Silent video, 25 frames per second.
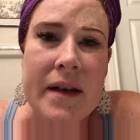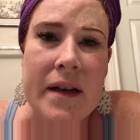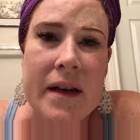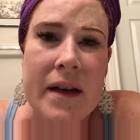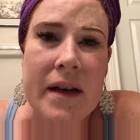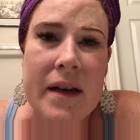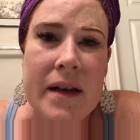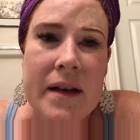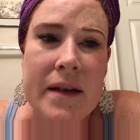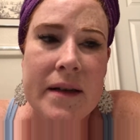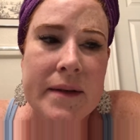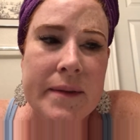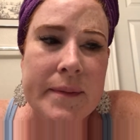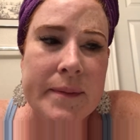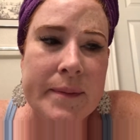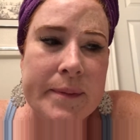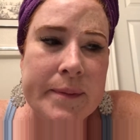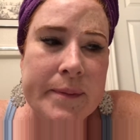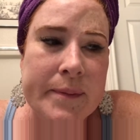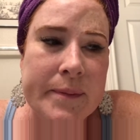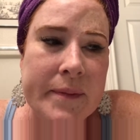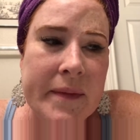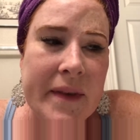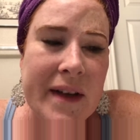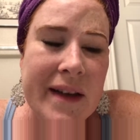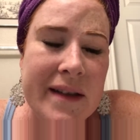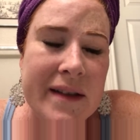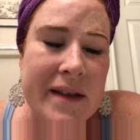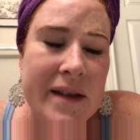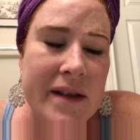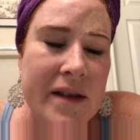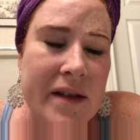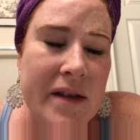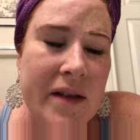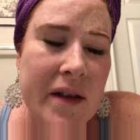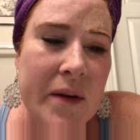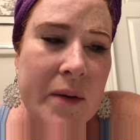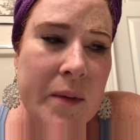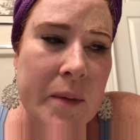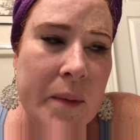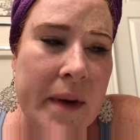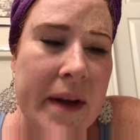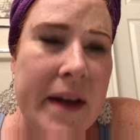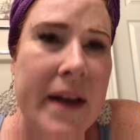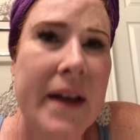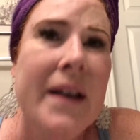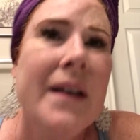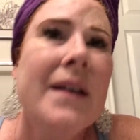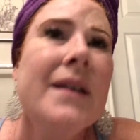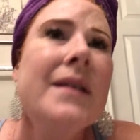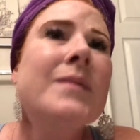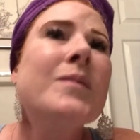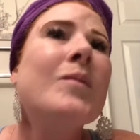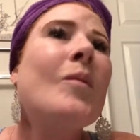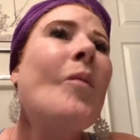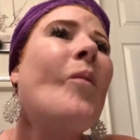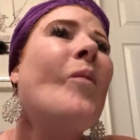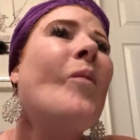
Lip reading: and it's a slow wean.